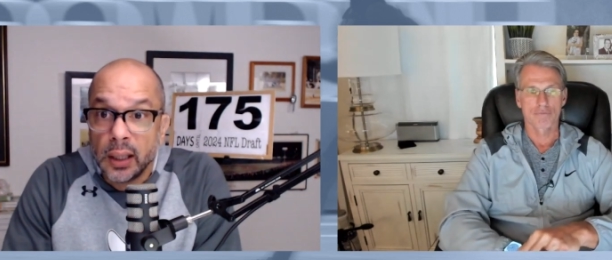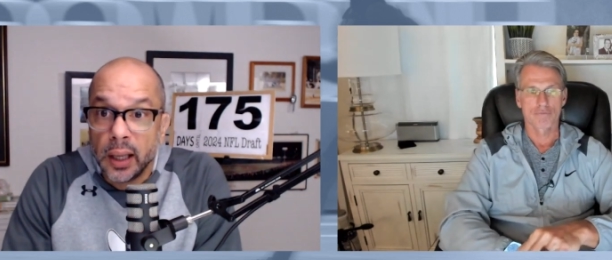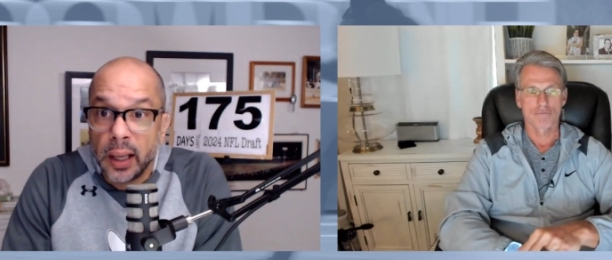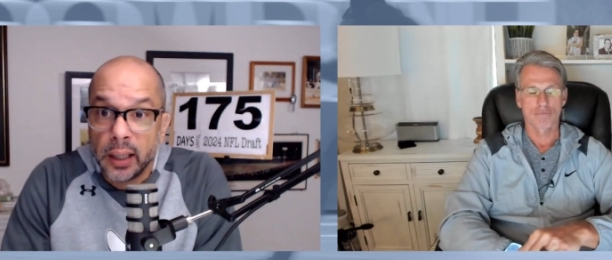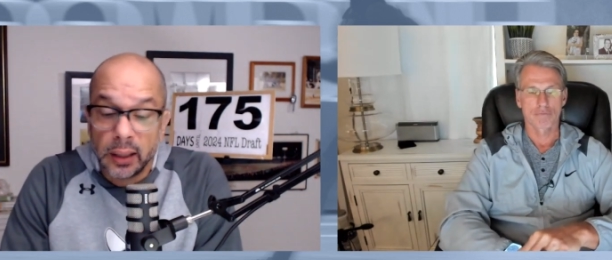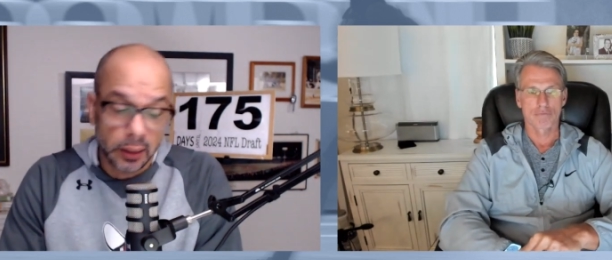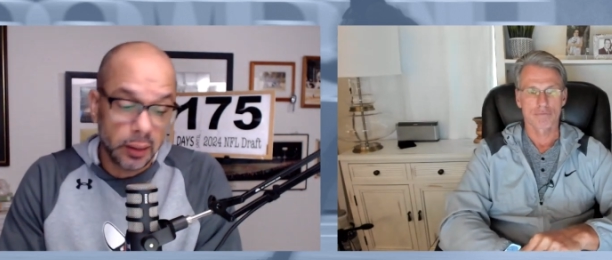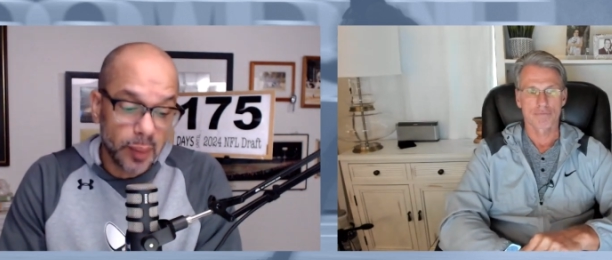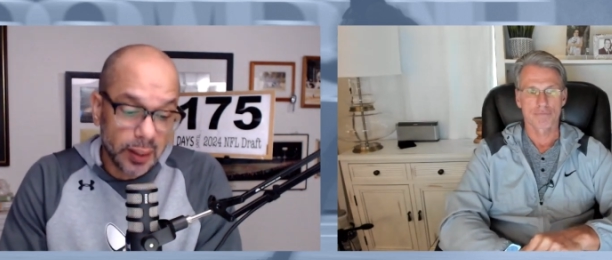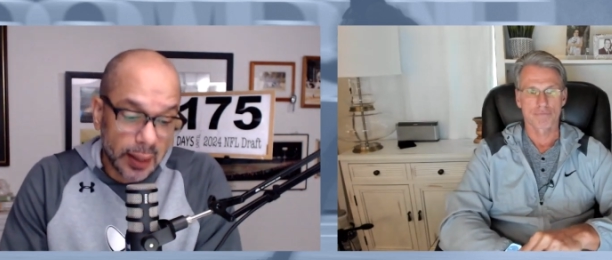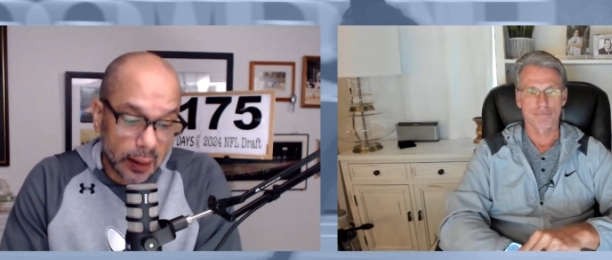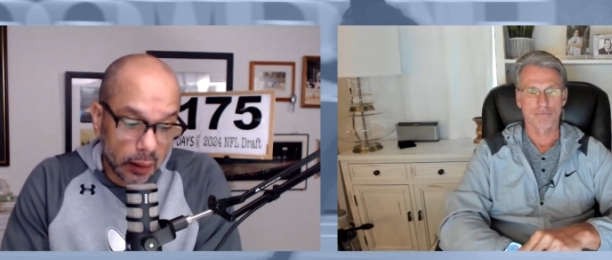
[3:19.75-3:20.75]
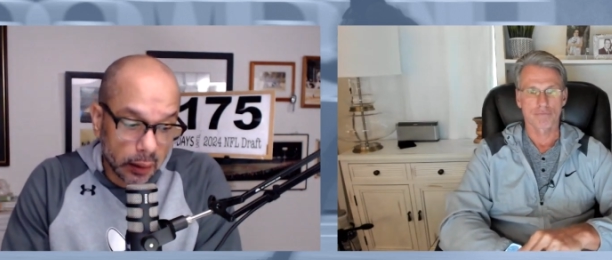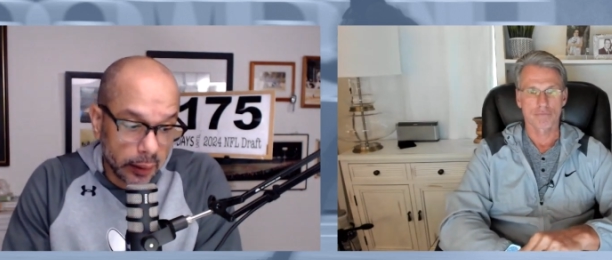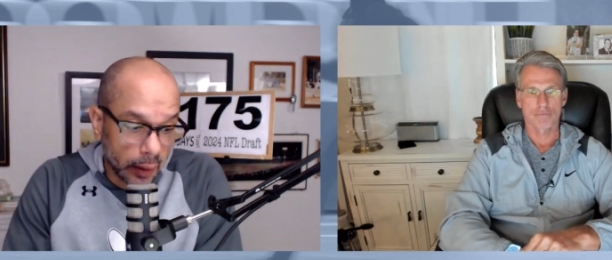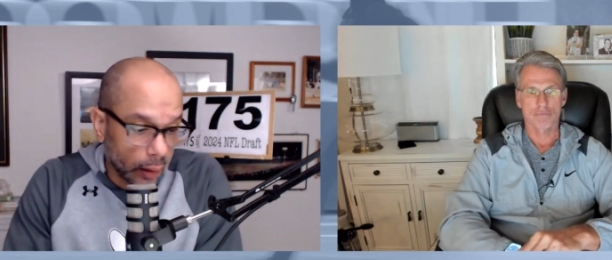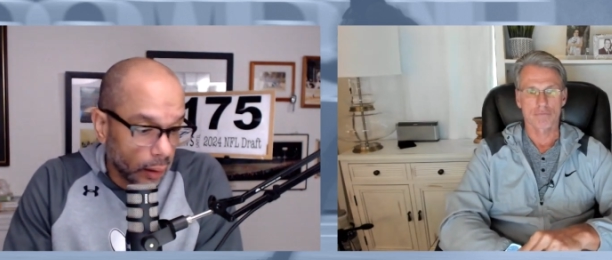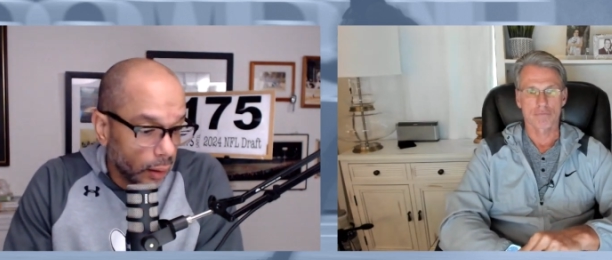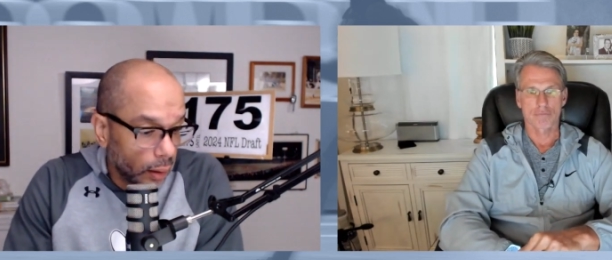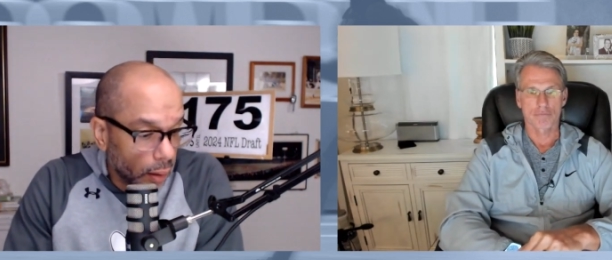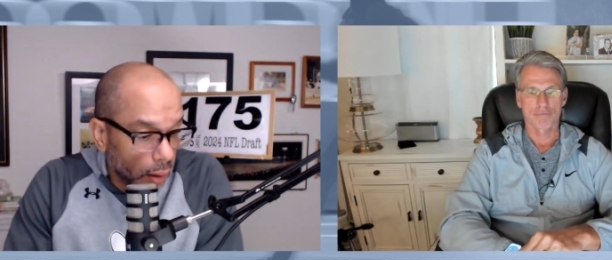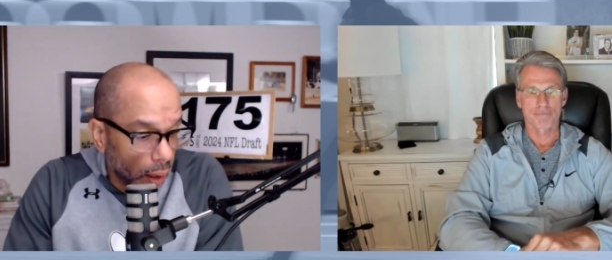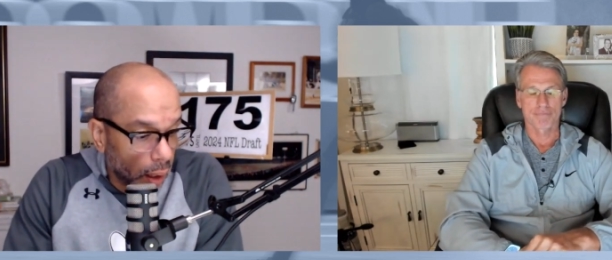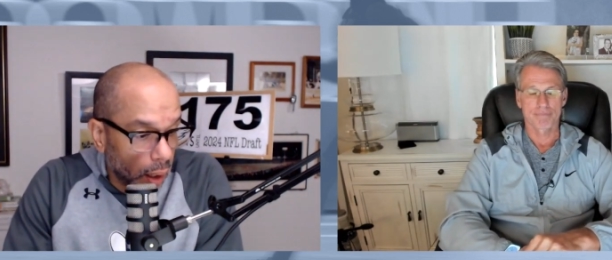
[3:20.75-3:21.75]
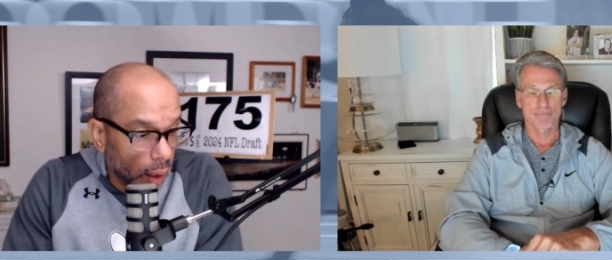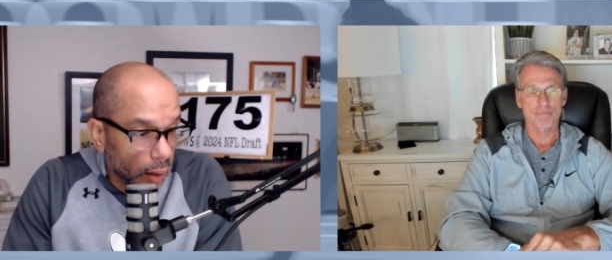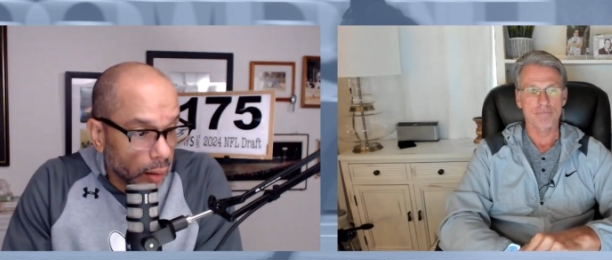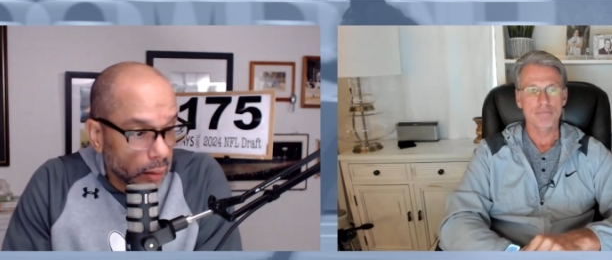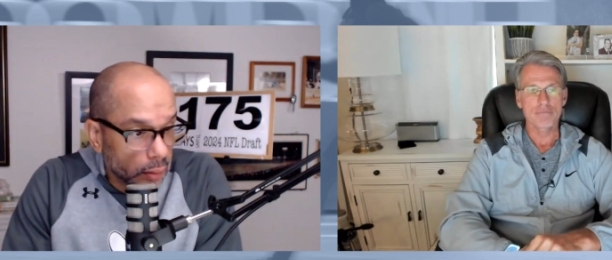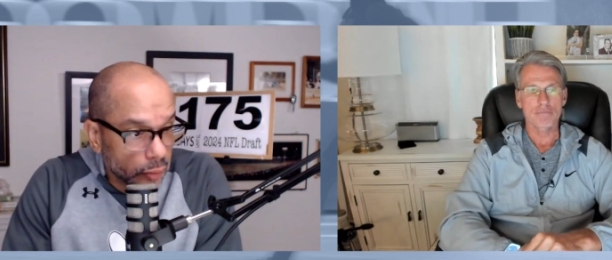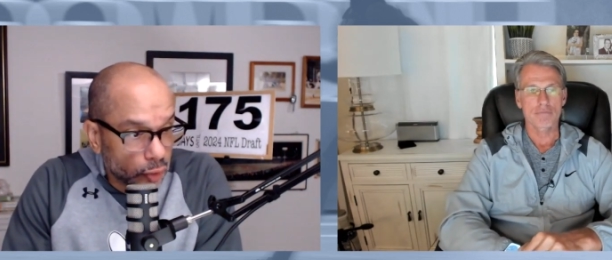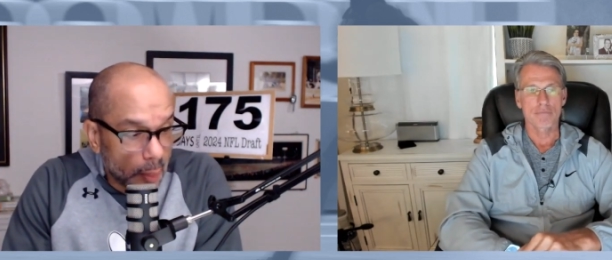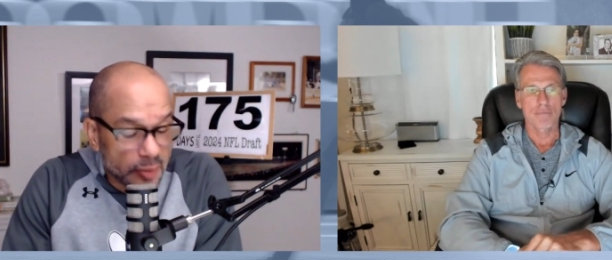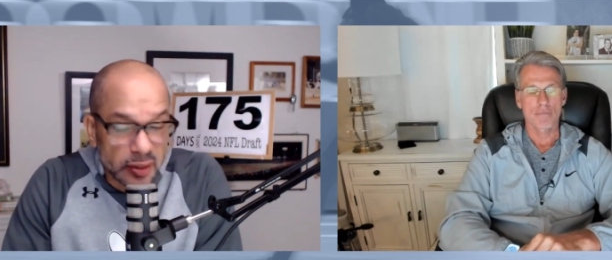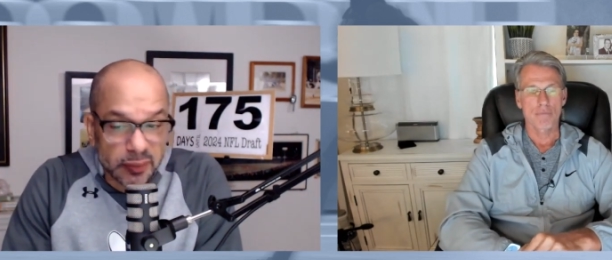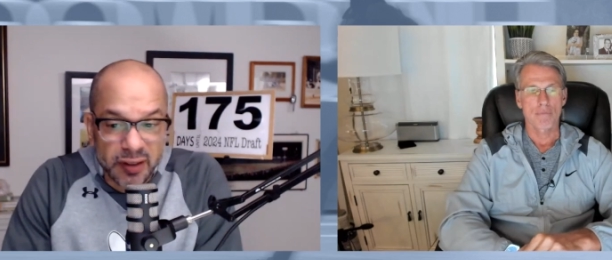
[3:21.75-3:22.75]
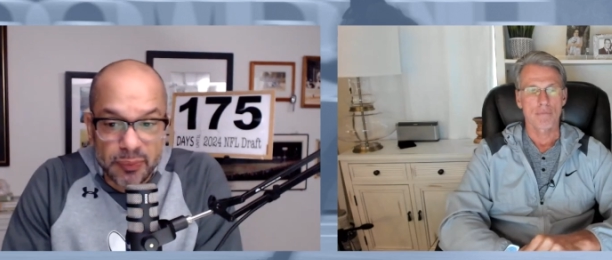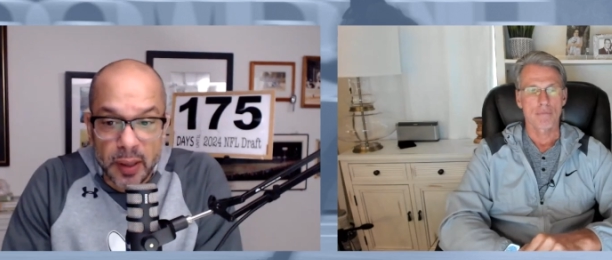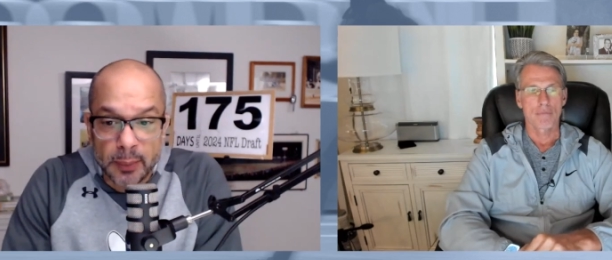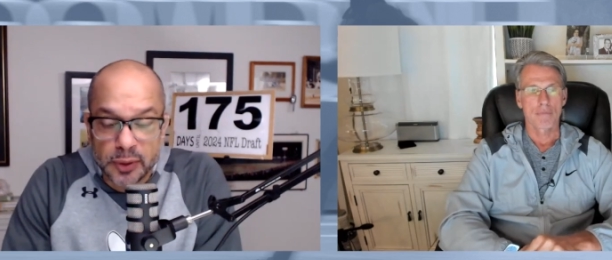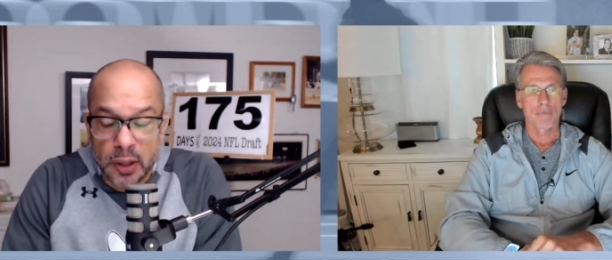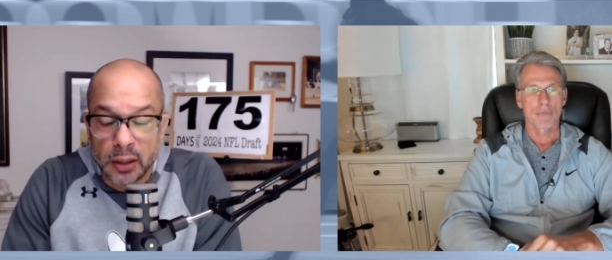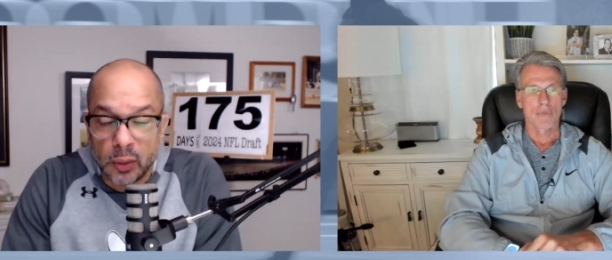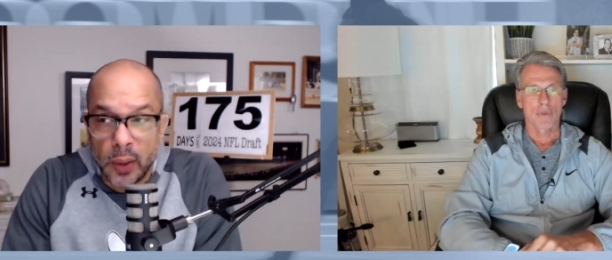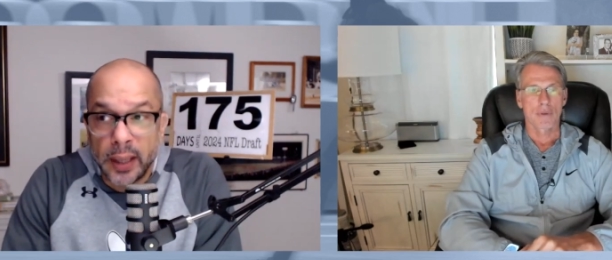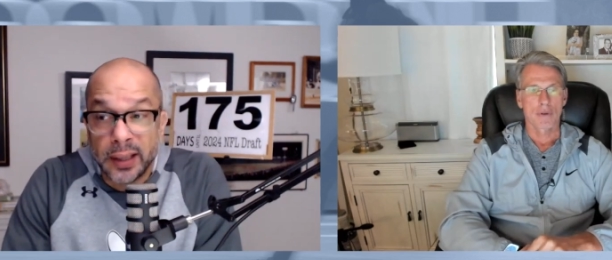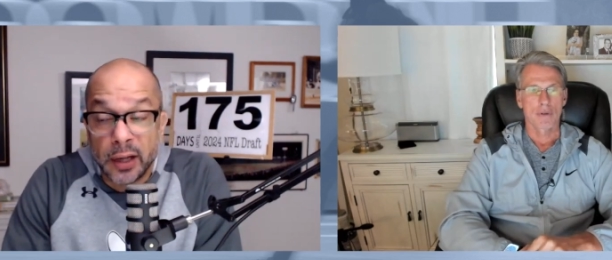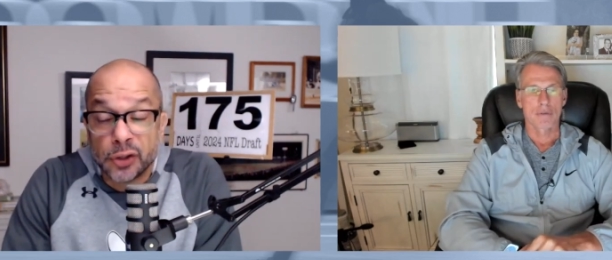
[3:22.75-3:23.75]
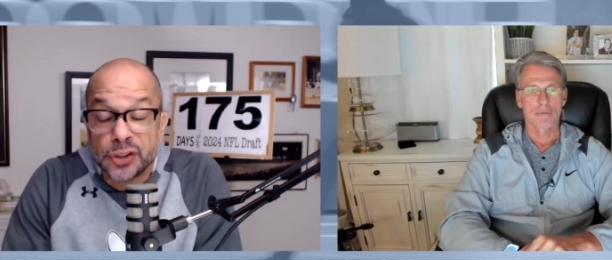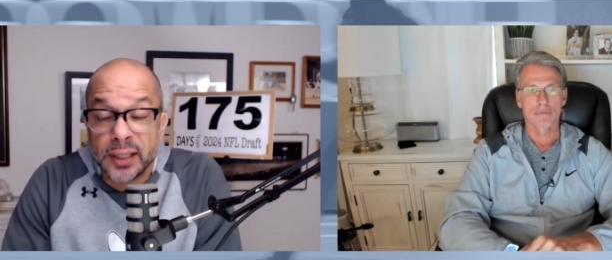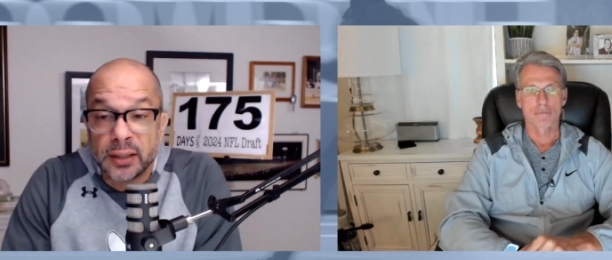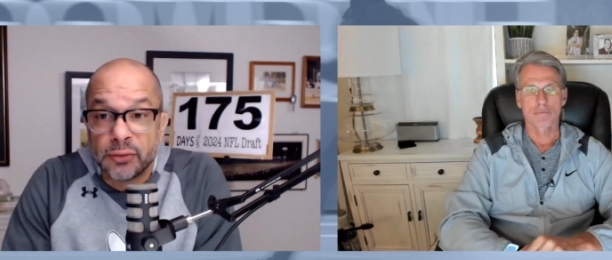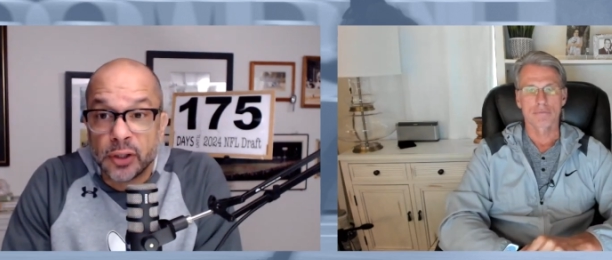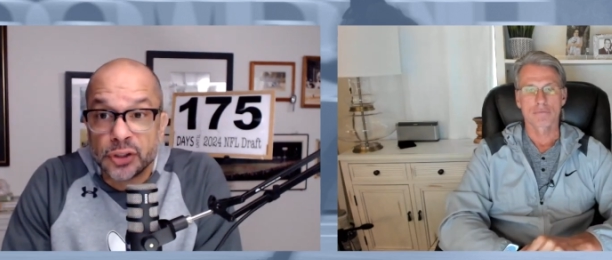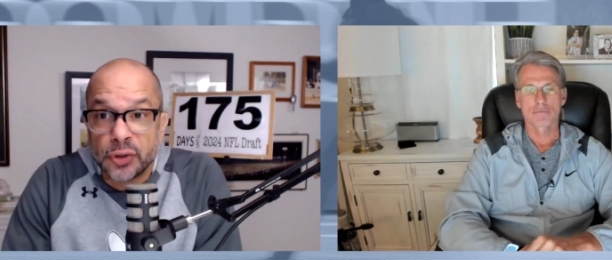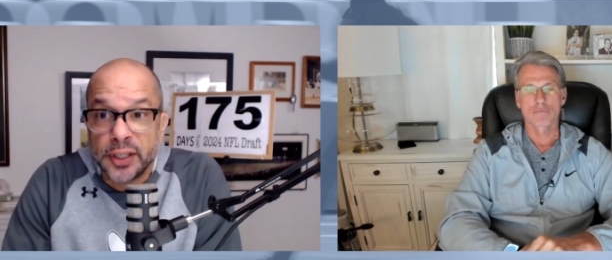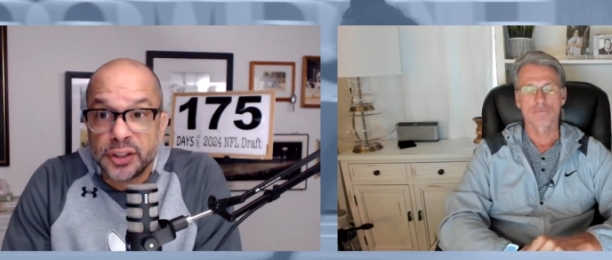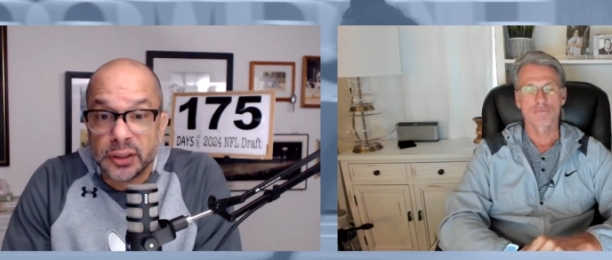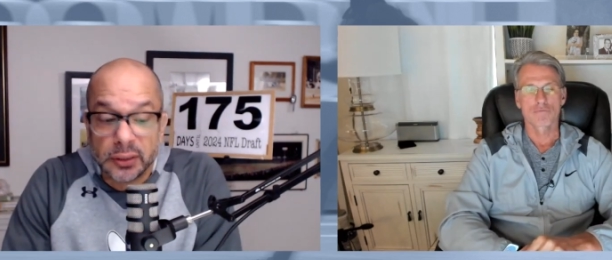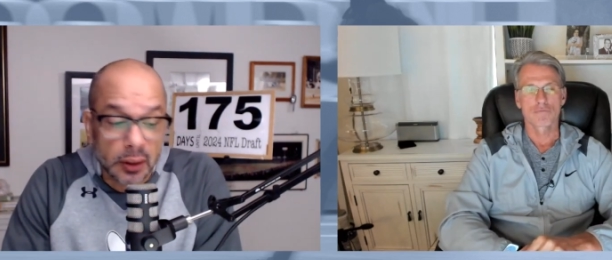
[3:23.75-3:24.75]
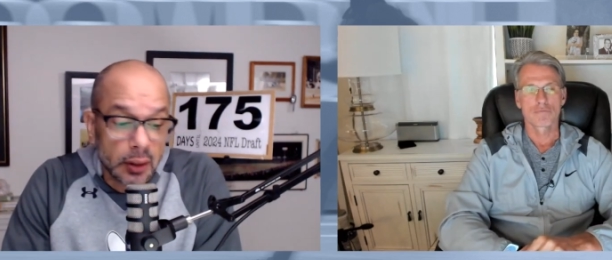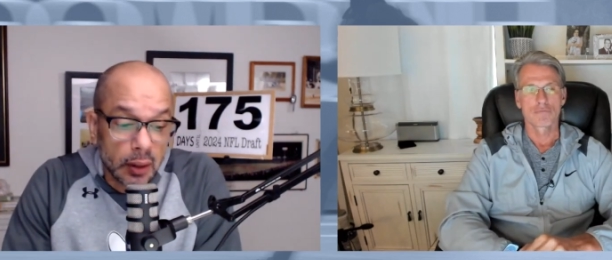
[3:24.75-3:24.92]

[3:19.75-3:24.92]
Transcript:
Speaker 1: And he made that clear, uh, dropping some F bombs along the way. And I understand the frustration.